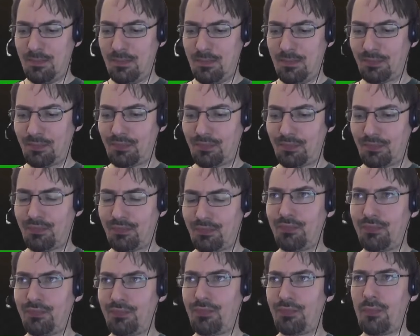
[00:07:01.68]
and I
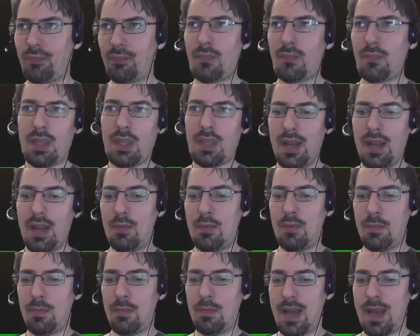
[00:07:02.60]
prepared this already,
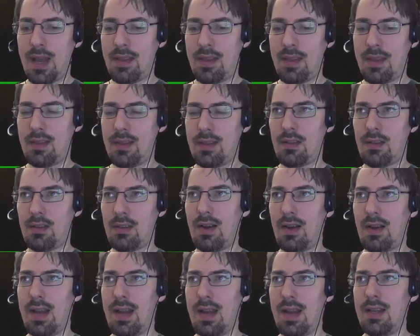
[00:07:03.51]

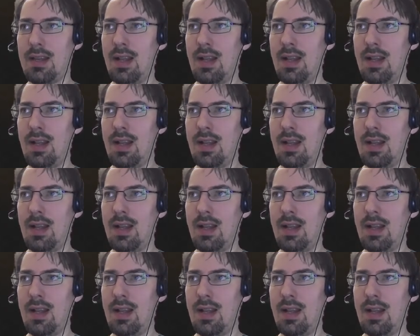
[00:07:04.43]
I